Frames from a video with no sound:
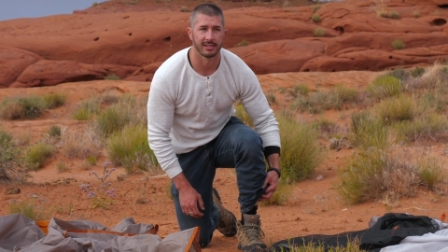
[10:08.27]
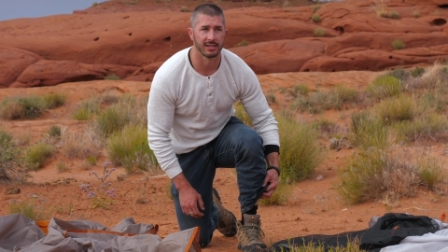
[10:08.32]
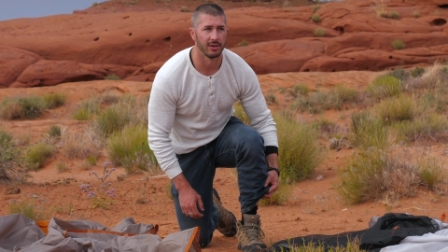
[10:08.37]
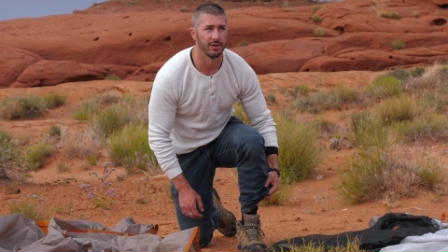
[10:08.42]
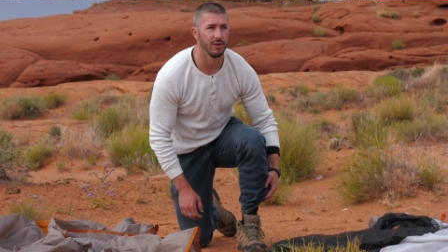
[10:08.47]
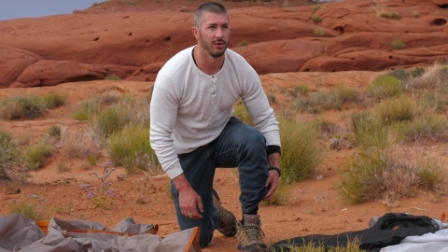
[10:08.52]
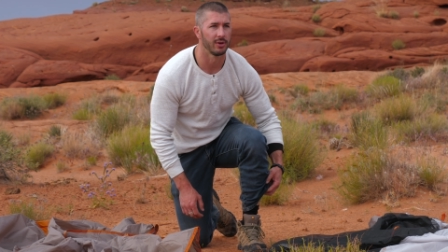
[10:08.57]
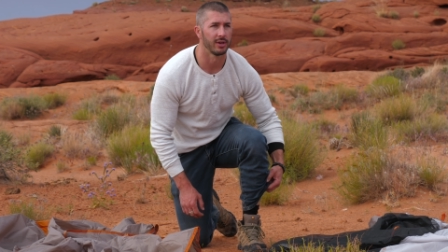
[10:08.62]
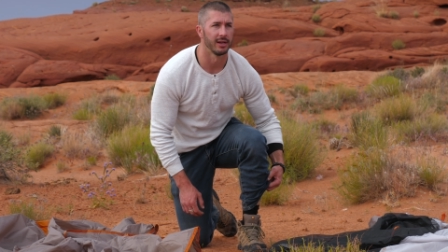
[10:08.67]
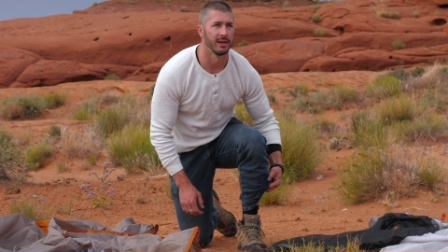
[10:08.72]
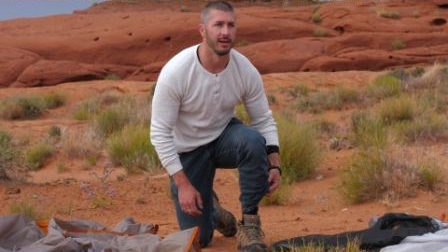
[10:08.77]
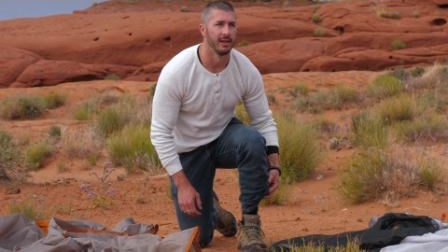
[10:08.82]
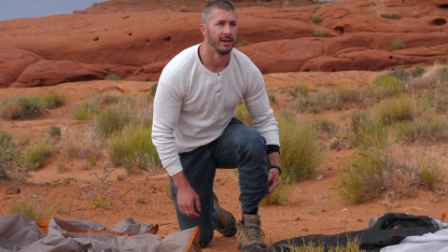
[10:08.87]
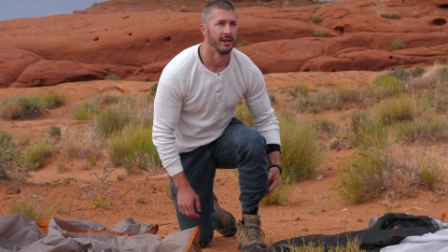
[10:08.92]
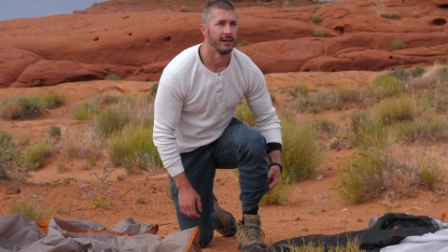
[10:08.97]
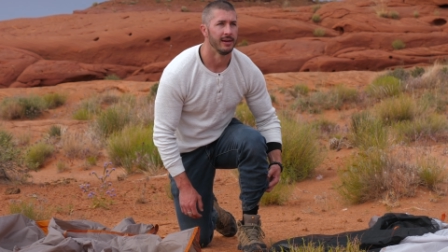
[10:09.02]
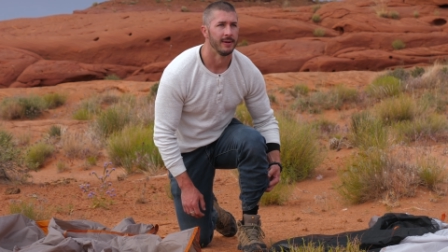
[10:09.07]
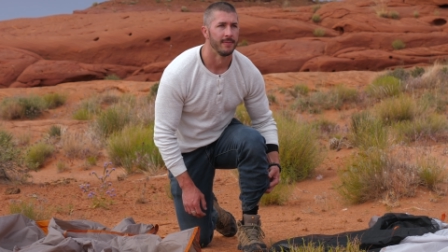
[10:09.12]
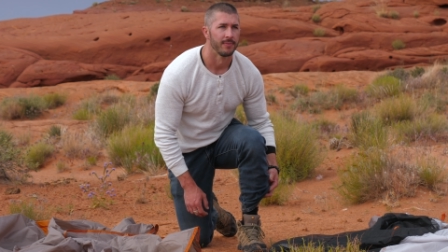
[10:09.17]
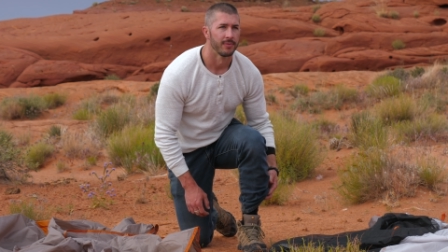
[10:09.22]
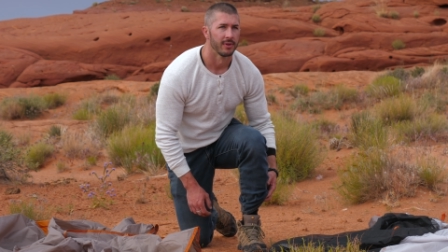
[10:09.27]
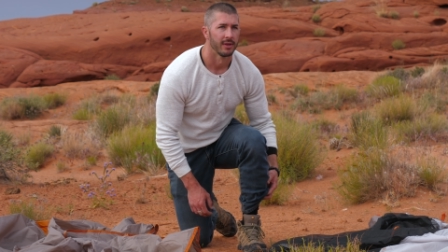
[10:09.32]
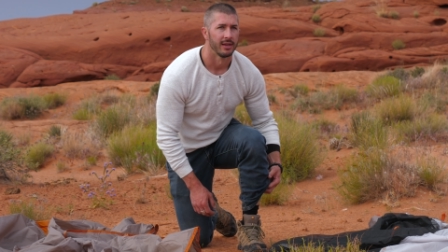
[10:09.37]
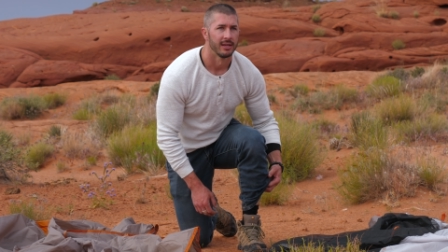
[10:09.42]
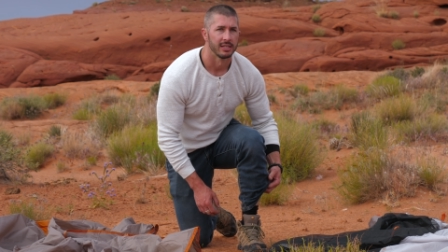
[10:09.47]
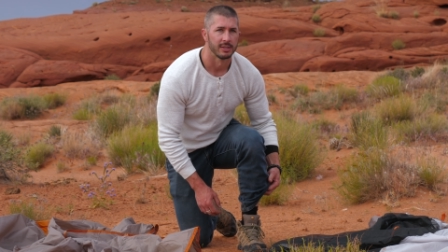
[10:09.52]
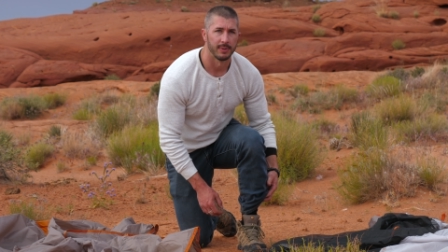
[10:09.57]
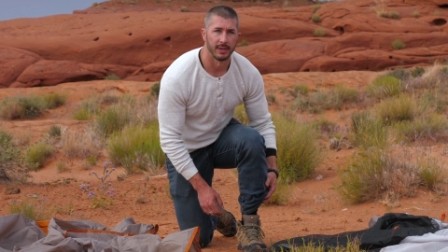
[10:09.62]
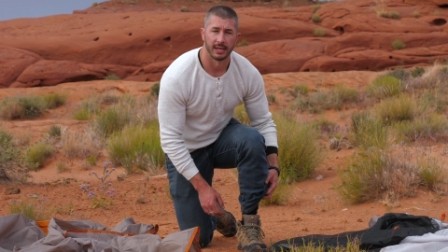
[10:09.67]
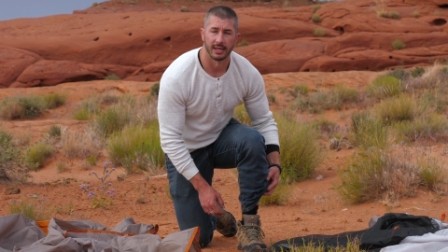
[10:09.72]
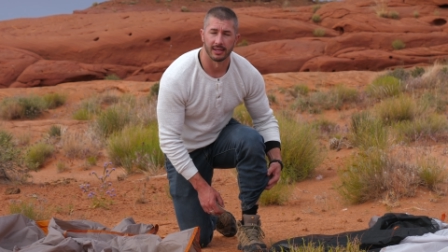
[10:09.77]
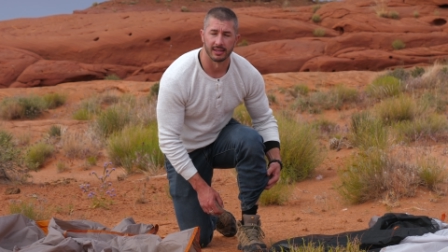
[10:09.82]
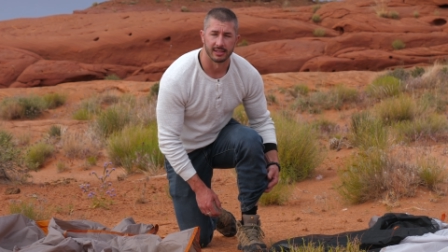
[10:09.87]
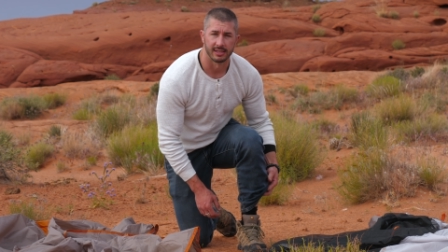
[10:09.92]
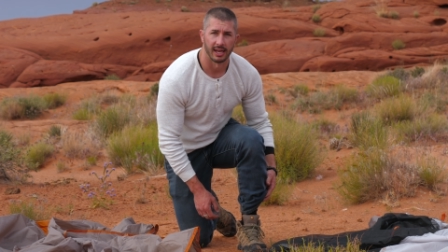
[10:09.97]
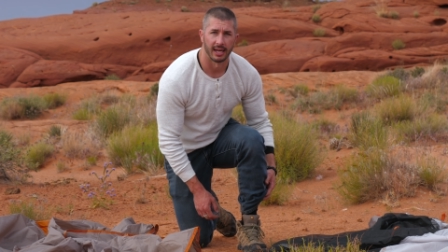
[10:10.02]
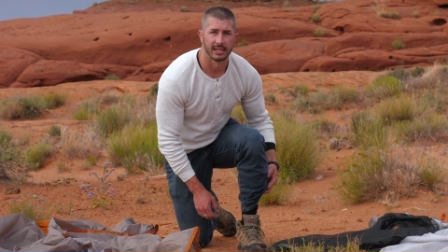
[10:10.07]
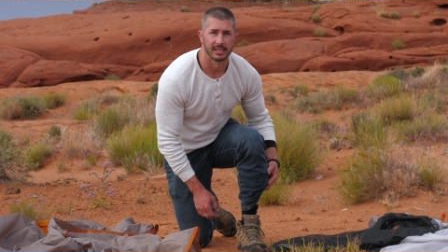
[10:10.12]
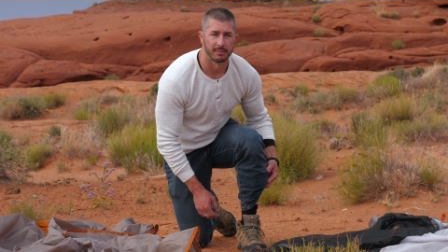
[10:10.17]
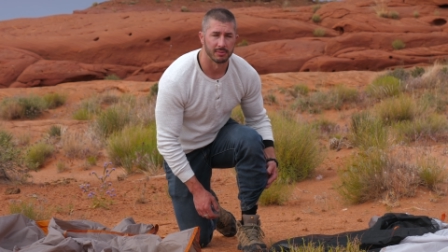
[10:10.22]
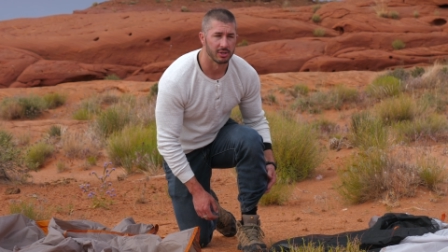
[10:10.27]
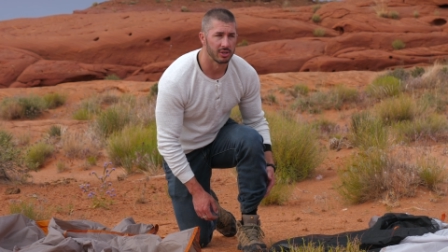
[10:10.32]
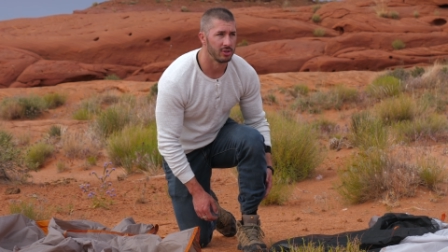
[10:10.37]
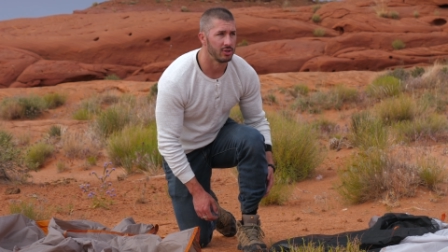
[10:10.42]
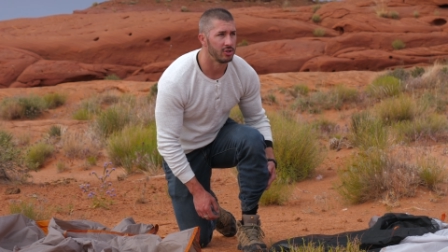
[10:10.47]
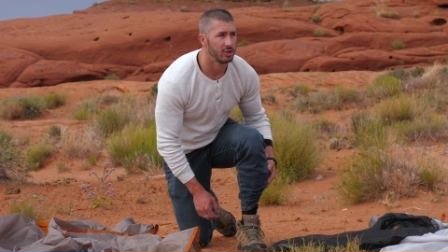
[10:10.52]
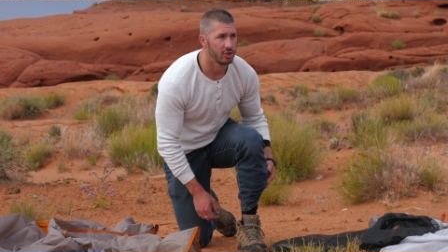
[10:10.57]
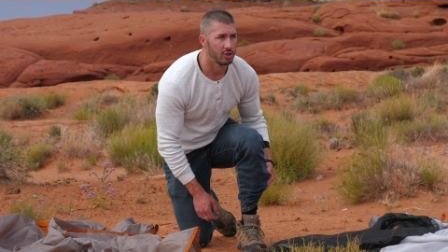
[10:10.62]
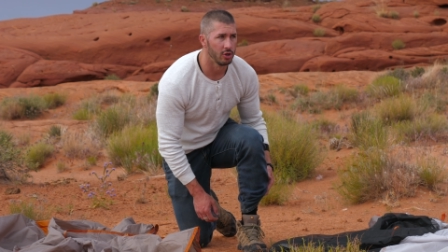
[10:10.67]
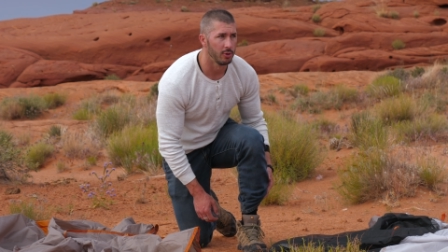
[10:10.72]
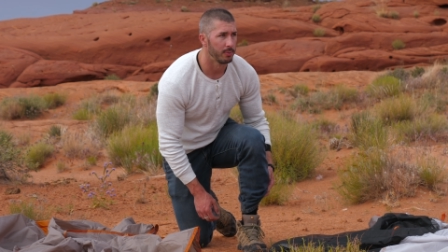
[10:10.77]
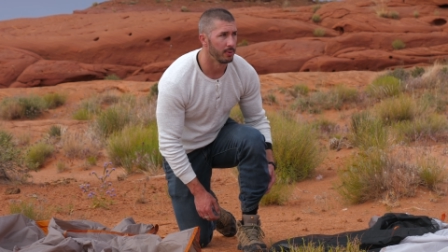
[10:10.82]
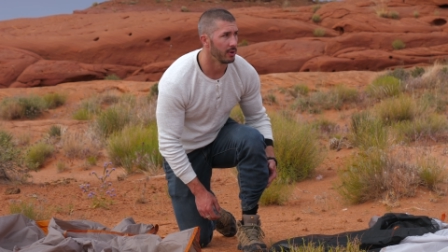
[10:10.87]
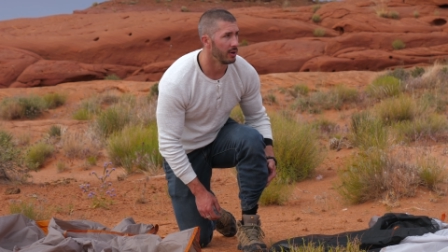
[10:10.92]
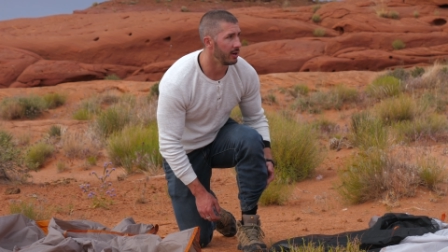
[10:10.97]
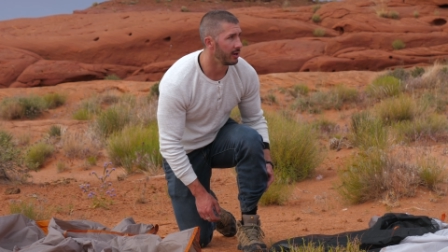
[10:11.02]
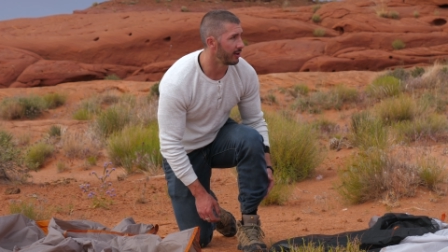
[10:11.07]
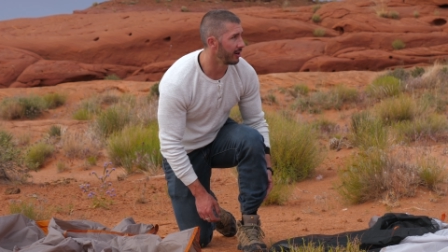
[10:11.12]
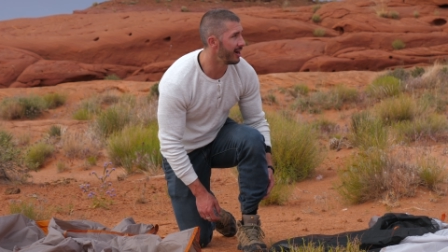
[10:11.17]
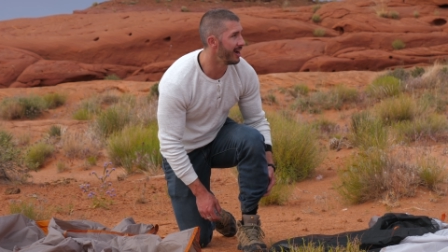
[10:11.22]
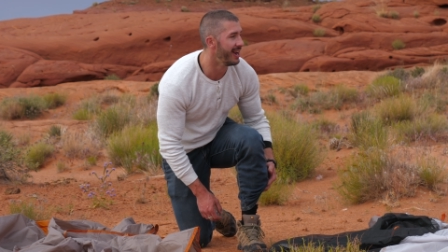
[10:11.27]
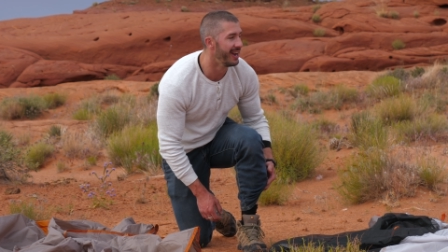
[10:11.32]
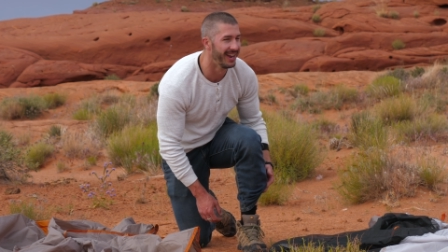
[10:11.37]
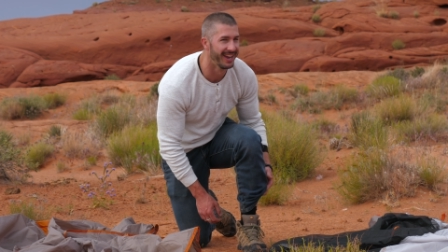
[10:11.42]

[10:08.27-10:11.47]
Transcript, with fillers: So you can, speaking of steaks, I'm super hungry.